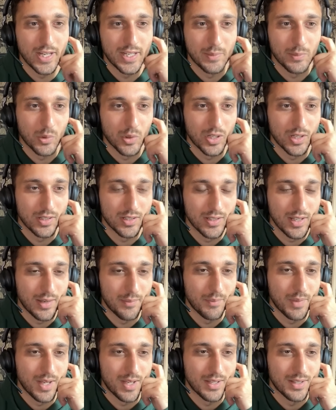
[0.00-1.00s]
anymore.
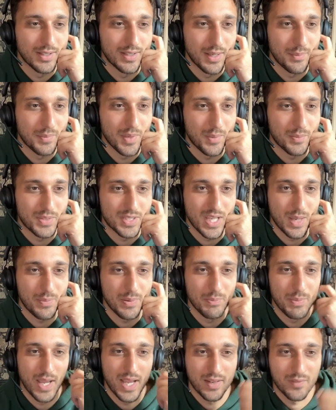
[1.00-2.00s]
I'm
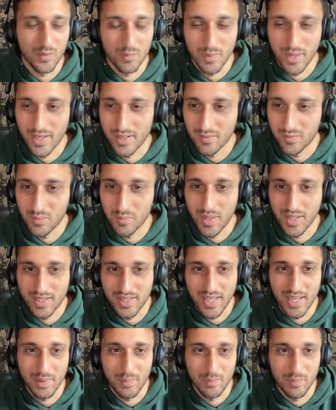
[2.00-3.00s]
stepping back from that
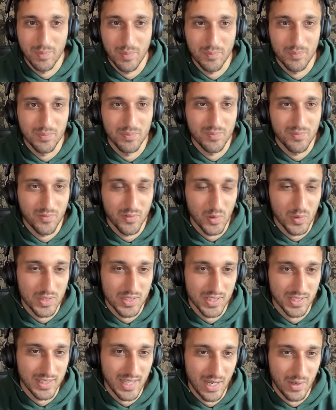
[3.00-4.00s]
game,
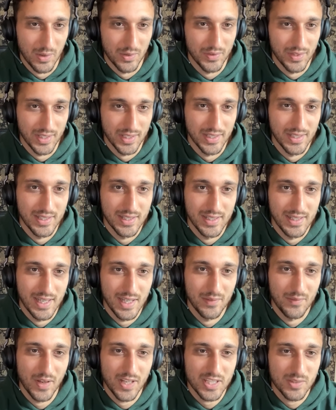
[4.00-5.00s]
focusing now on the
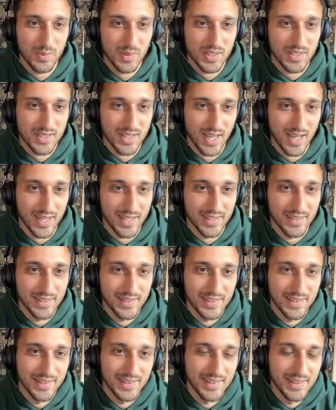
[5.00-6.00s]
investment side,
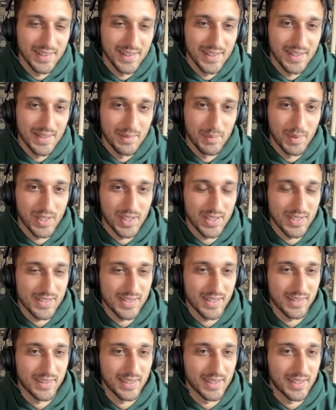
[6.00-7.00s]
because
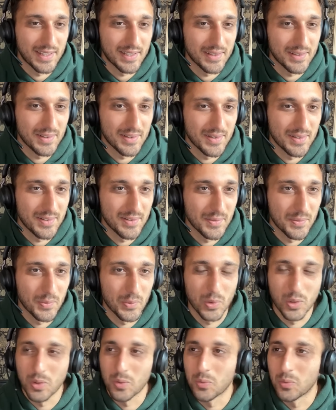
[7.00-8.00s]
I think
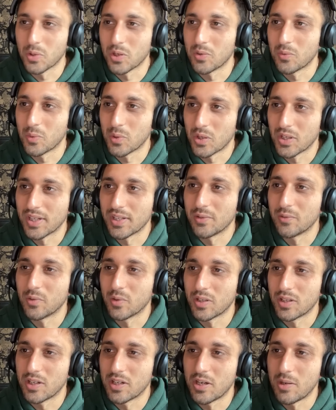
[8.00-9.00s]
we're
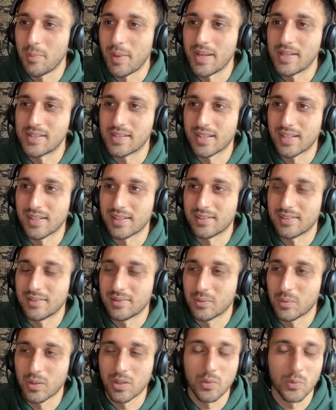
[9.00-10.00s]
in an amazing
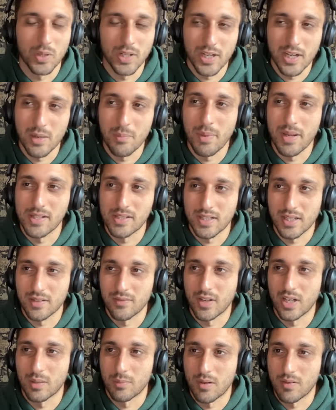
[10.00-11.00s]

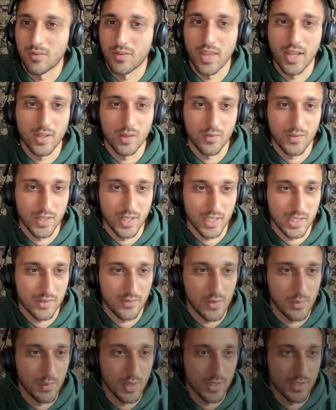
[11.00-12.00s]
environment for that over the next
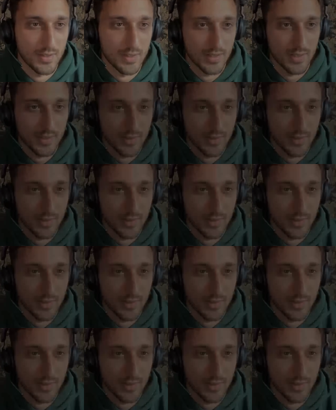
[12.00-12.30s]
few months.